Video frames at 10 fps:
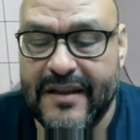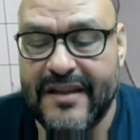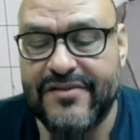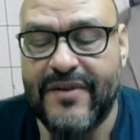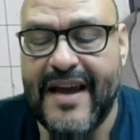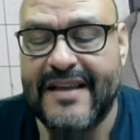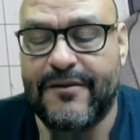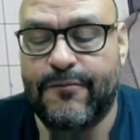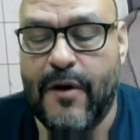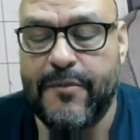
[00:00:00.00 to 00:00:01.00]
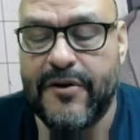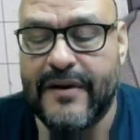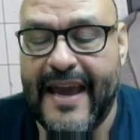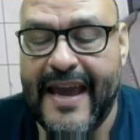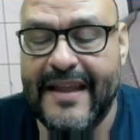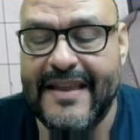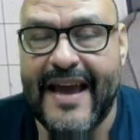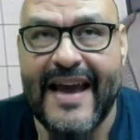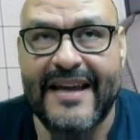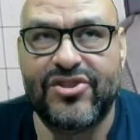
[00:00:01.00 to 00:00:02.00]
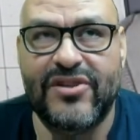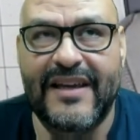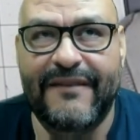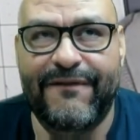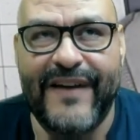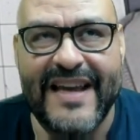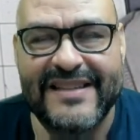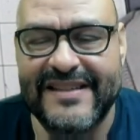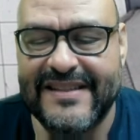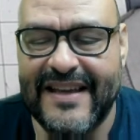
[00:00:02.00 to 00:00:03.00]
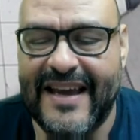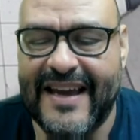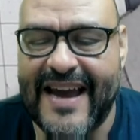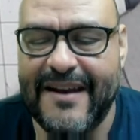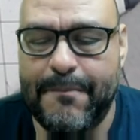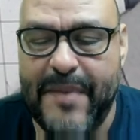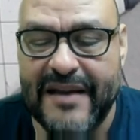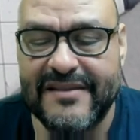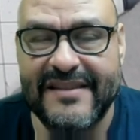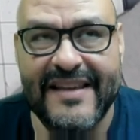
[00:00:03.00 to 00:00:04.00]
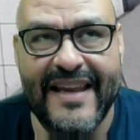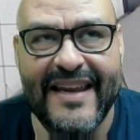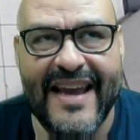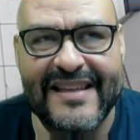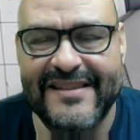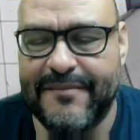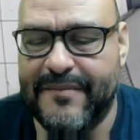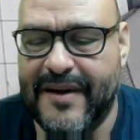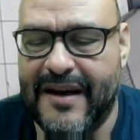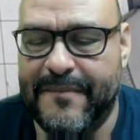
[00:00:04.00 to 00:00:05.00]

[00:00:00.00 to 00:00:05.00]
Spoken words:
This one has a rubber end that actually flexes. It kind of bounces in. It has some